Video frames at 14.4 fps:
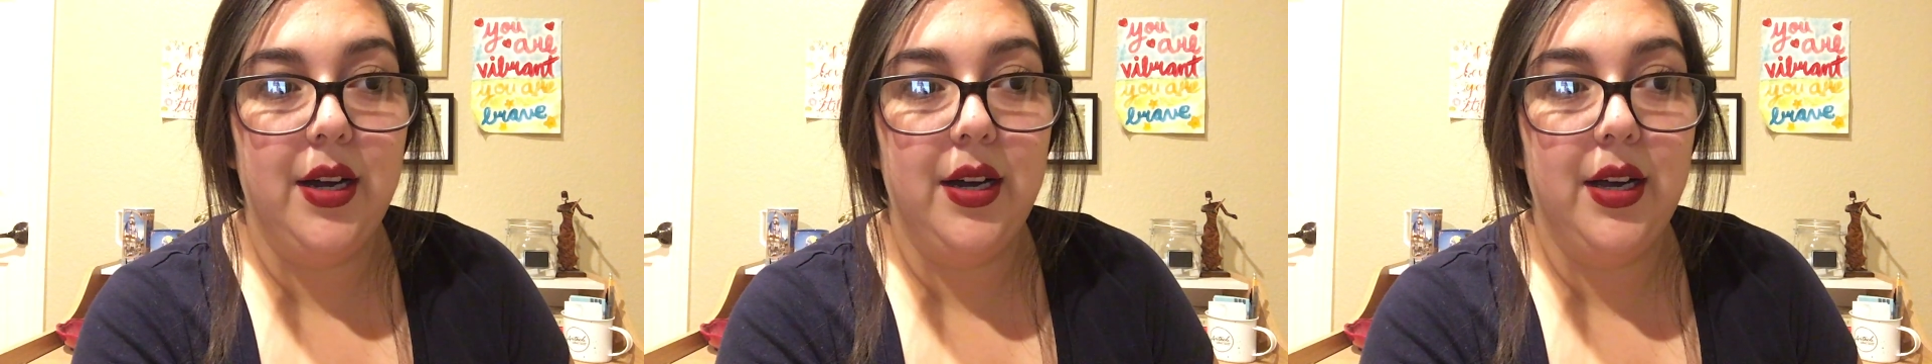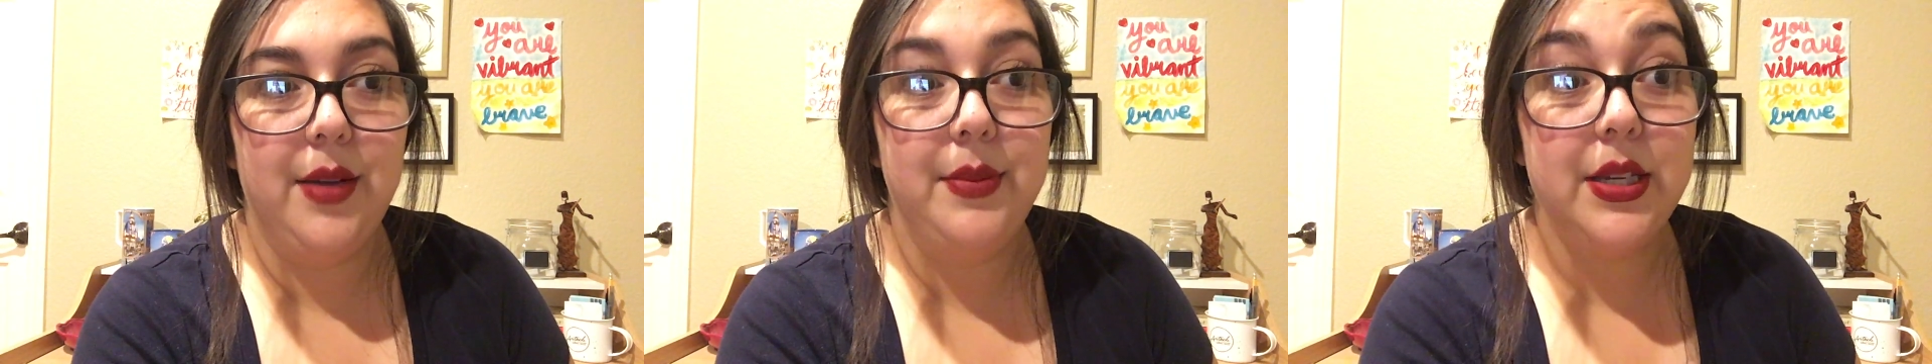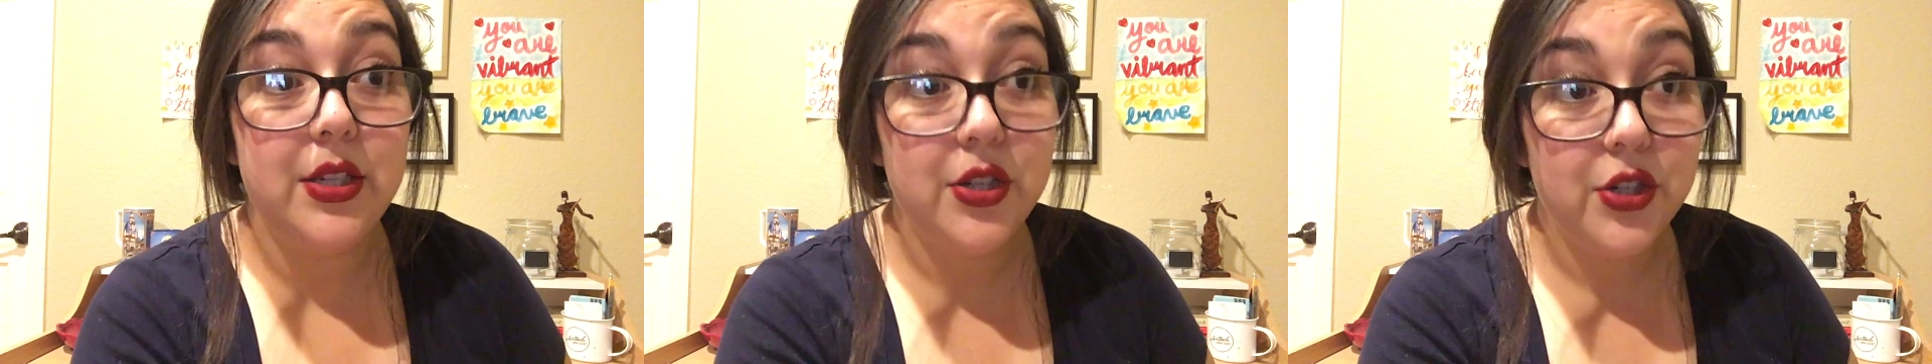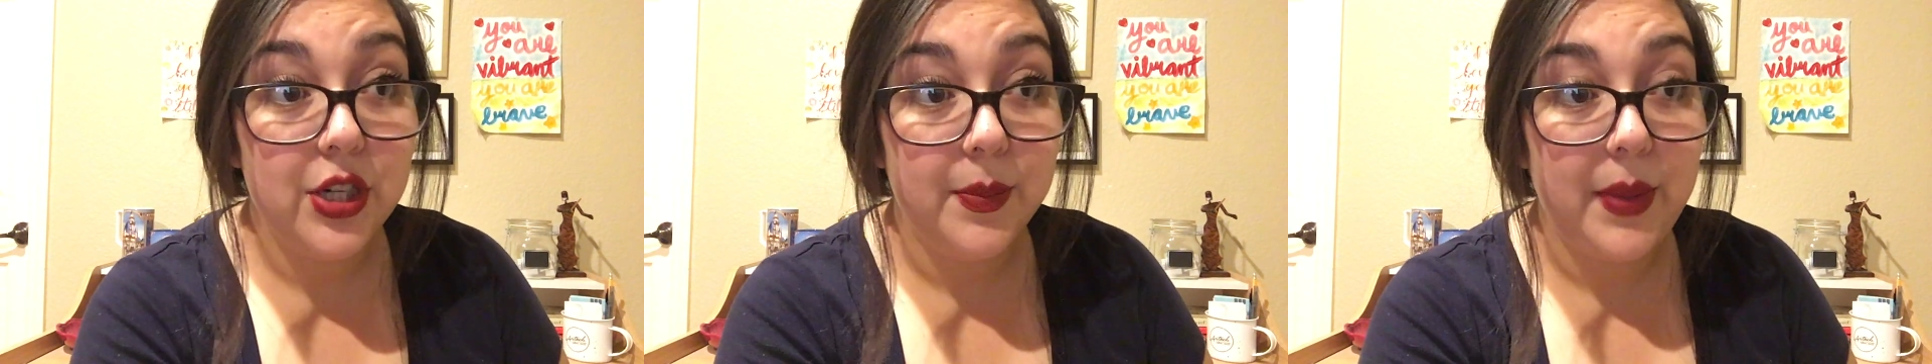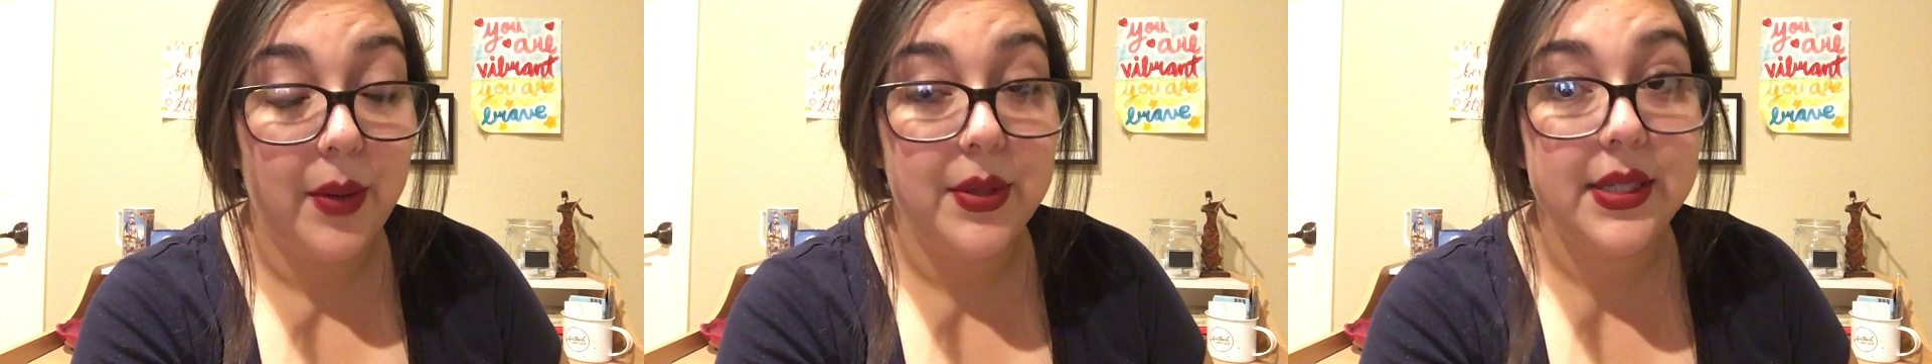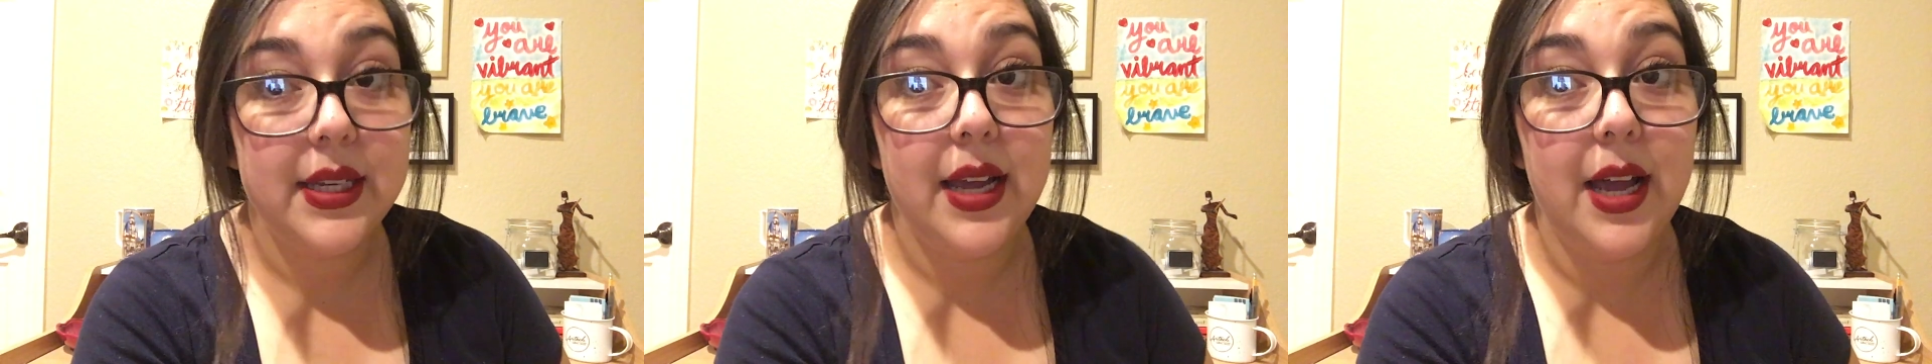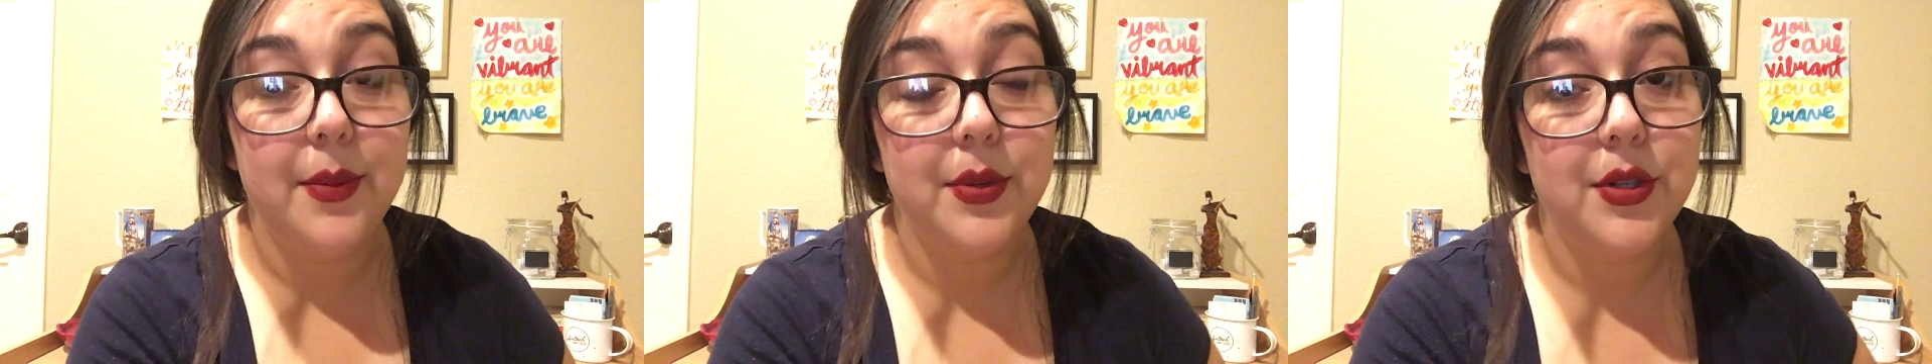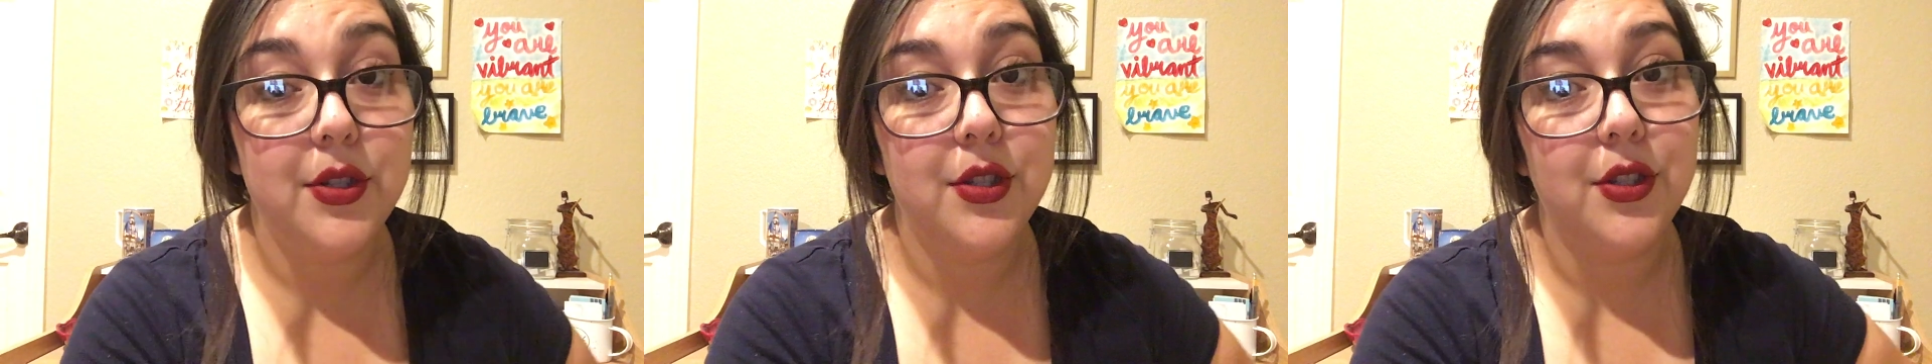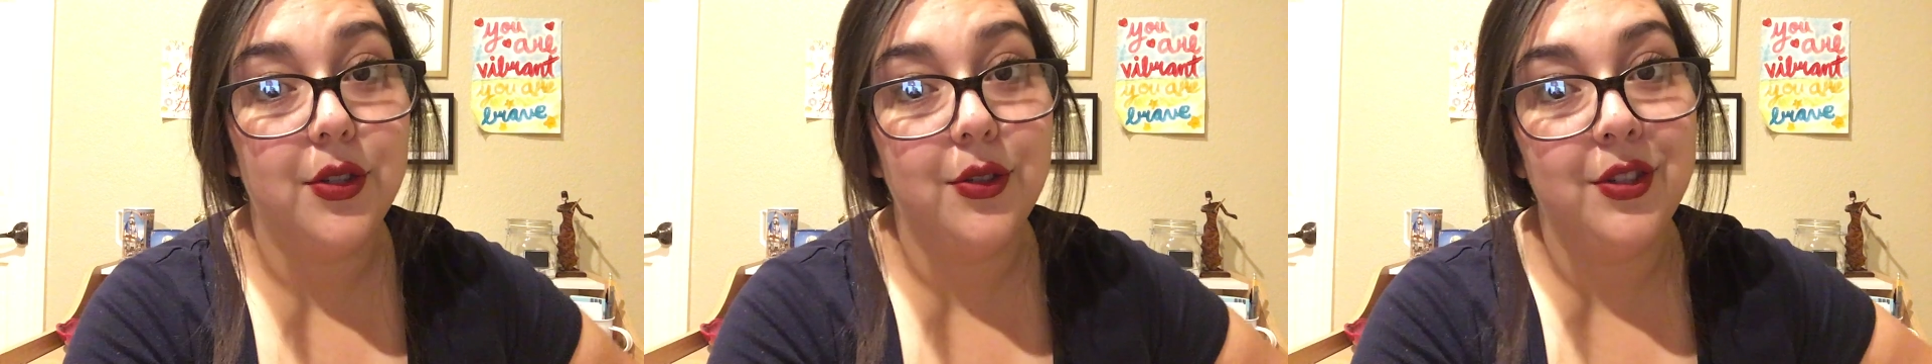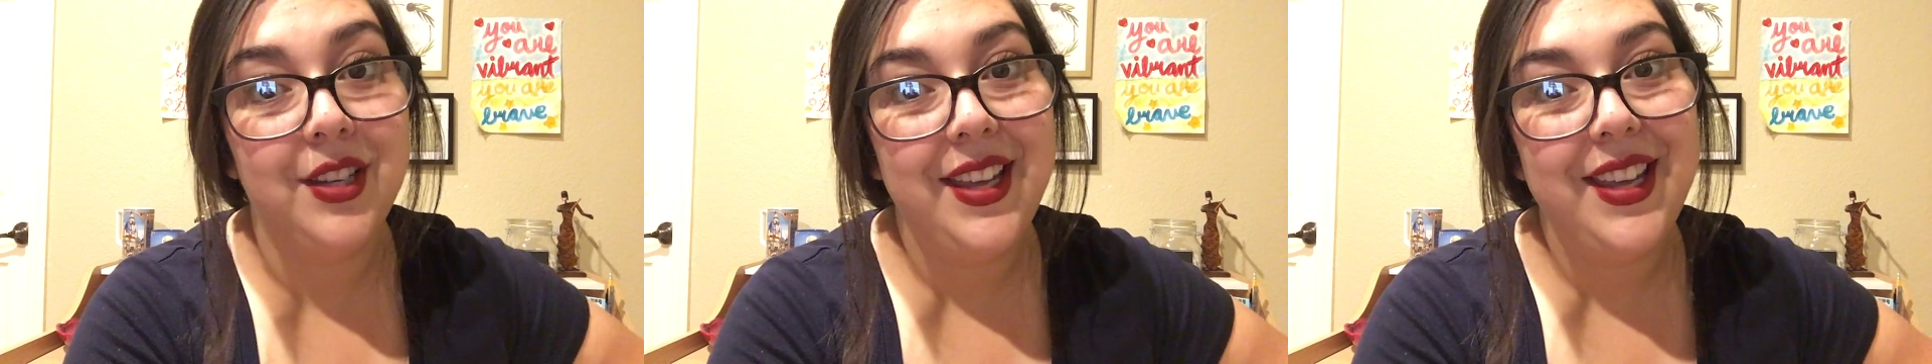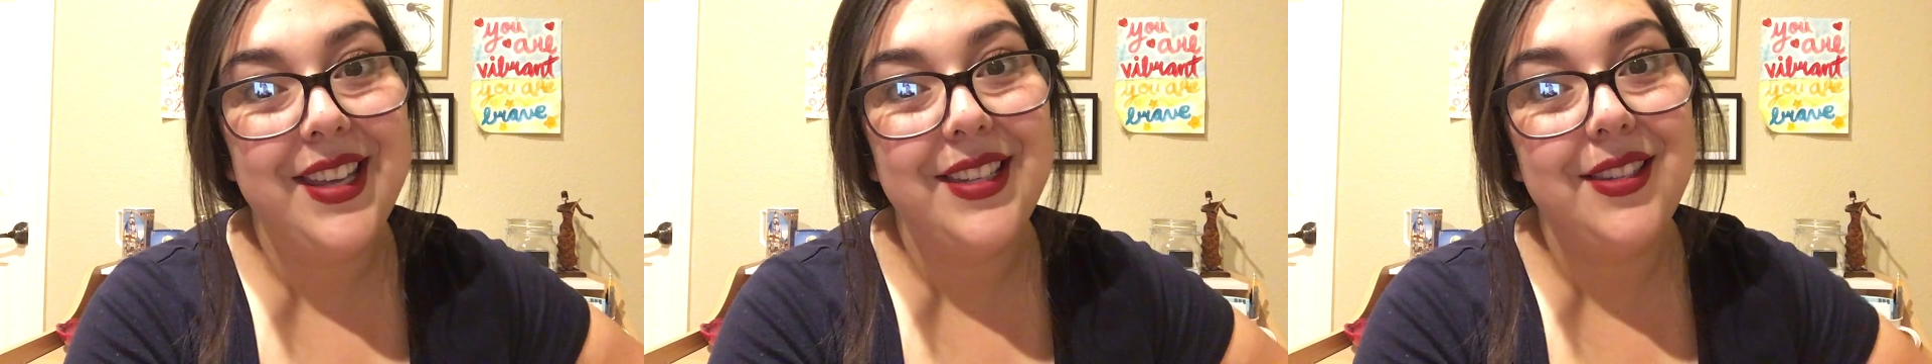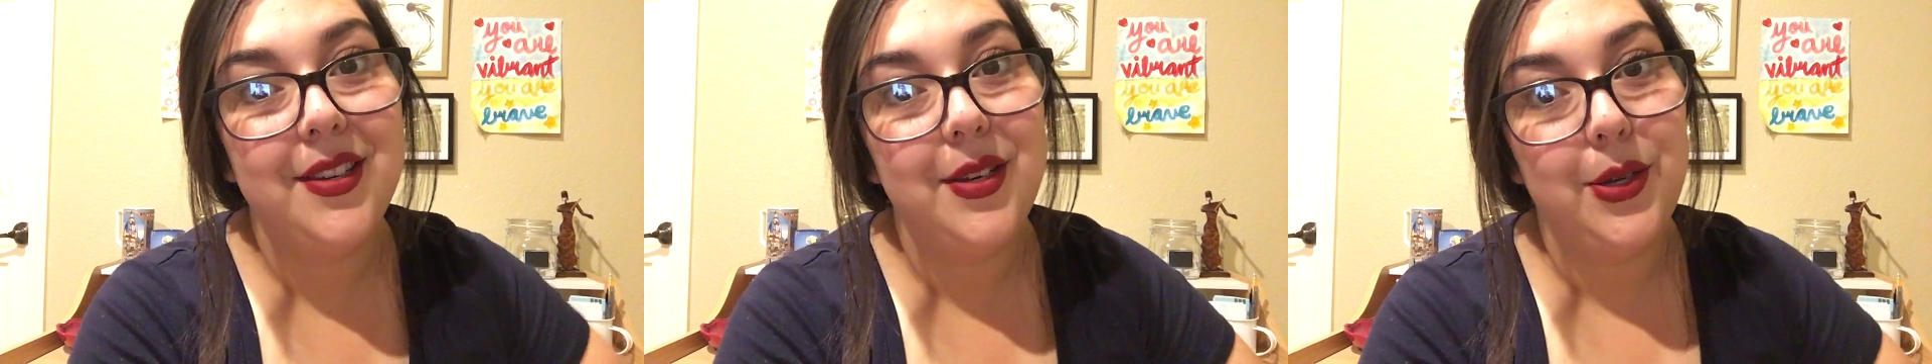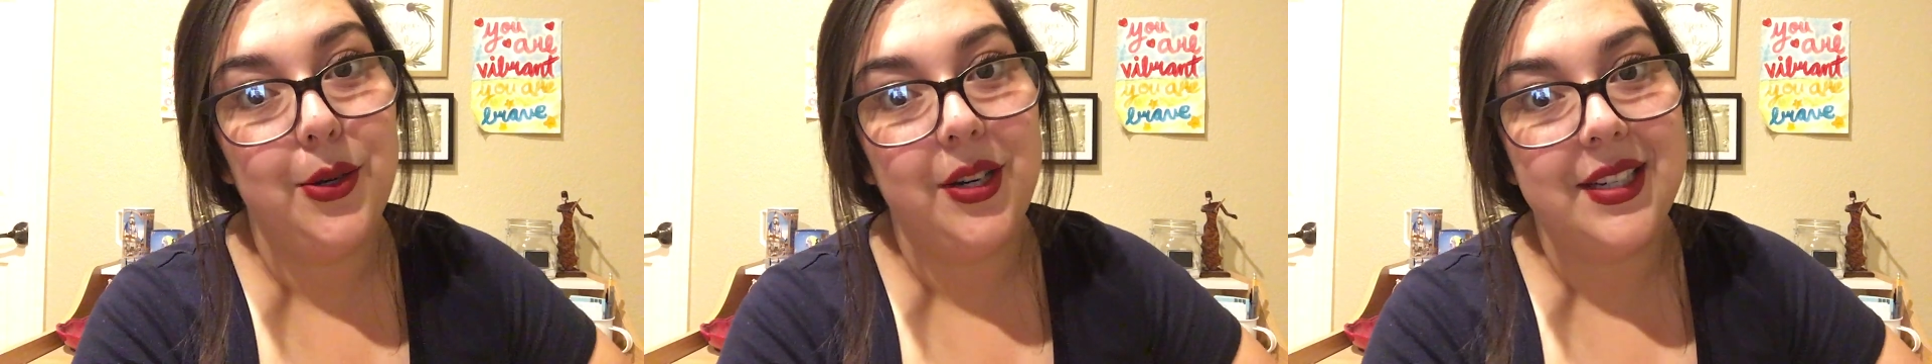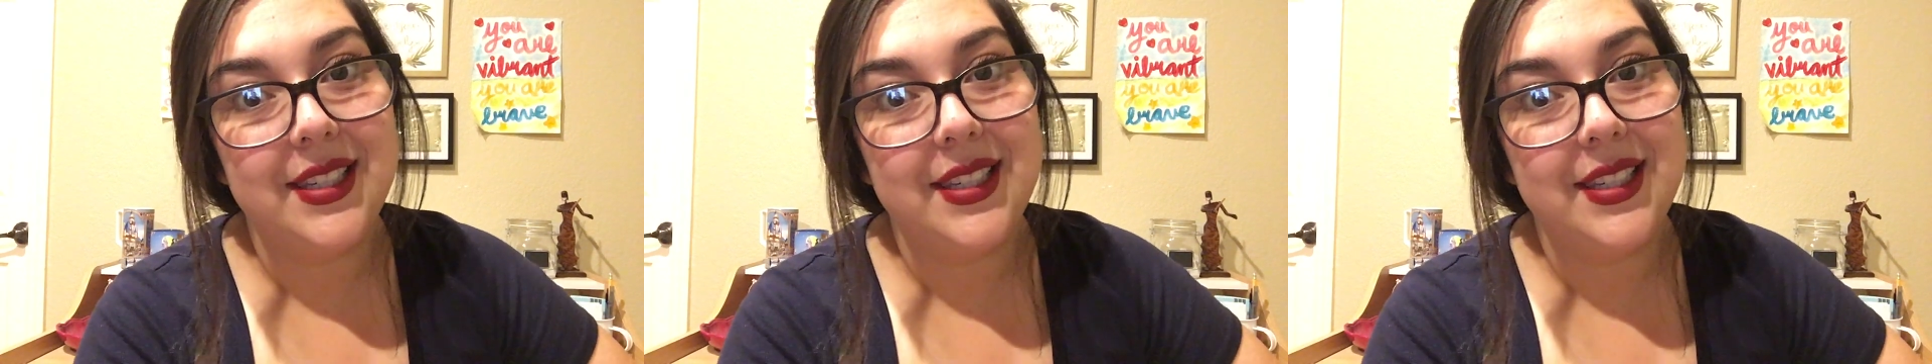a mission trip that was going to happen soon to New York